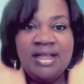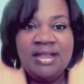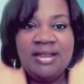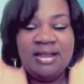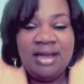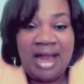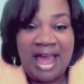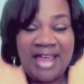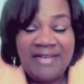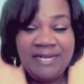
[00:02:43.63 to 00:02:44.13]

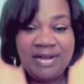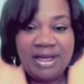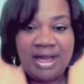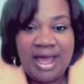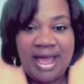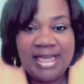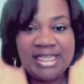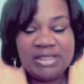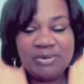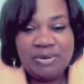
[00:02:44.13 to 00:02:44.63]
live
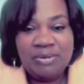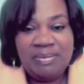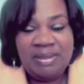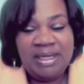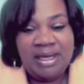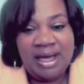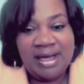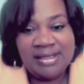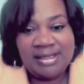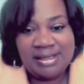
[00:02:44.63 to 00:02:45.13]
class would be
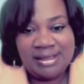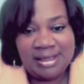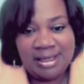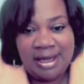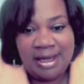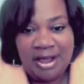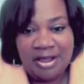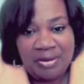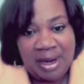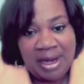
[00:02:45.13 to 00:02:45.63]
us
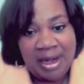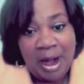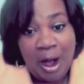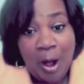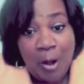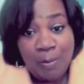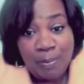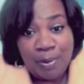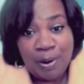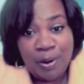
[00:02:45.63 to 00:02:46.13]
together at
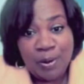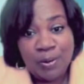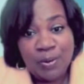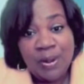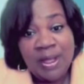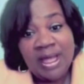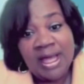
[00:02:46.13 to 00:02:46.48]
Harpo